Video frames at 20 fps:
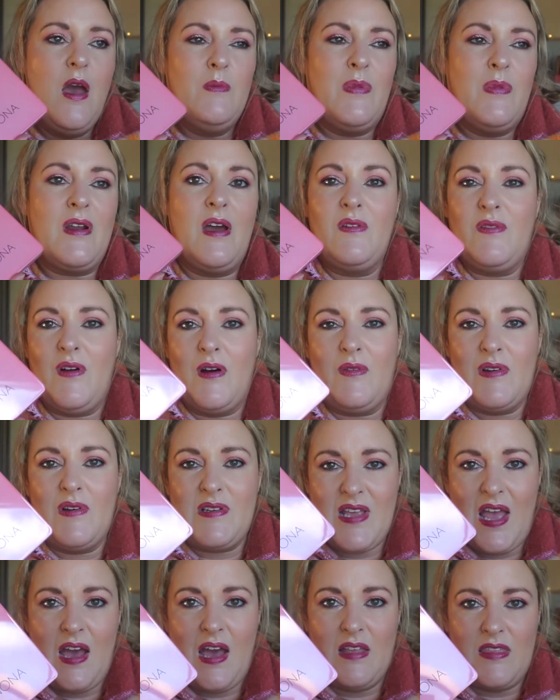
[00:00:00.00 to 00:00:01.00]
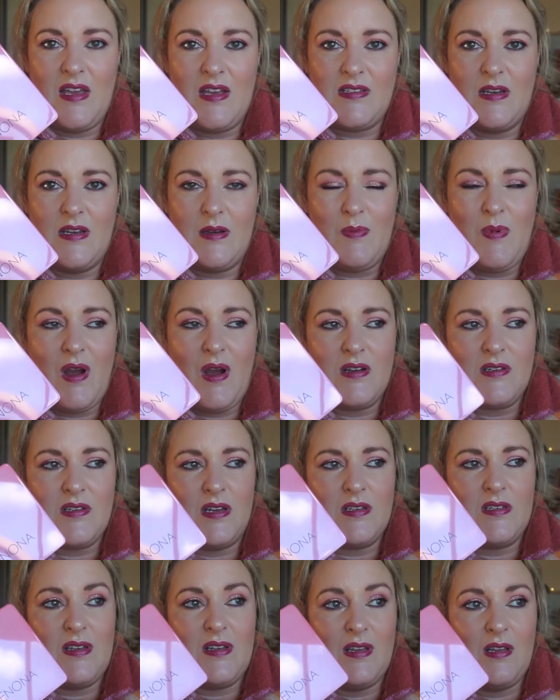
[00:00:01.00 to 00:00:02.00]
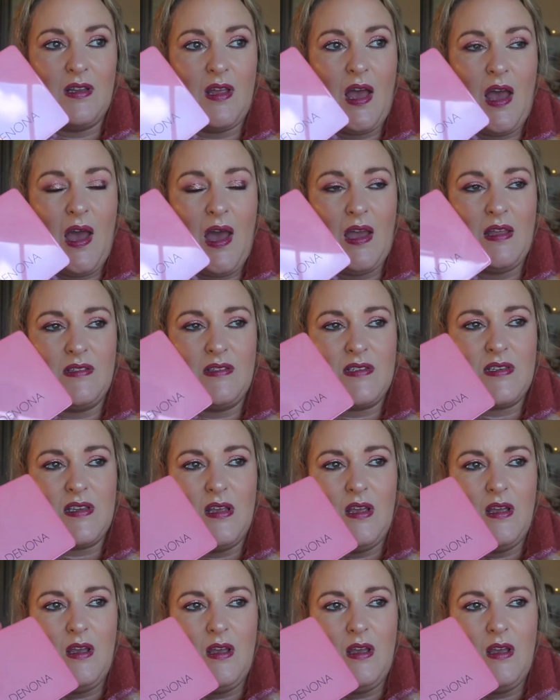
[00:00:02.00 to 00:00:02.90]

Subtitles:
but I've already had that in a project, and